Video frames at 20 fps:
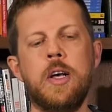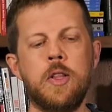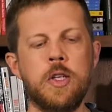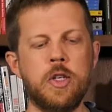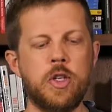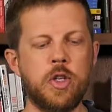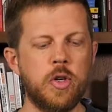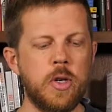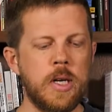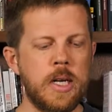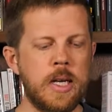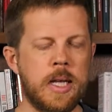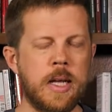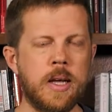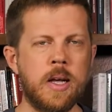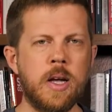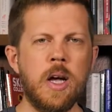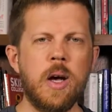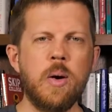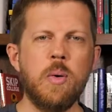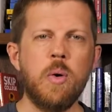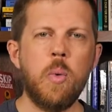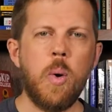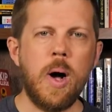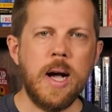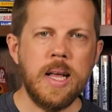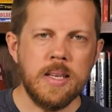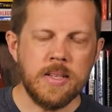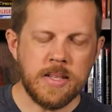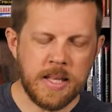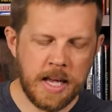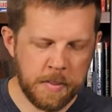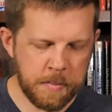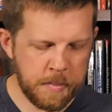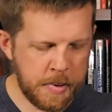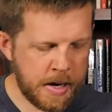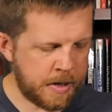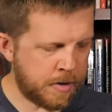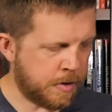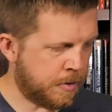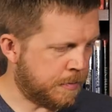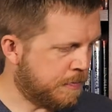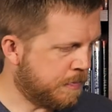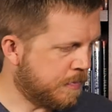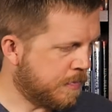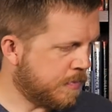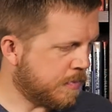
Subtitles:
the treaty. Why does that matter?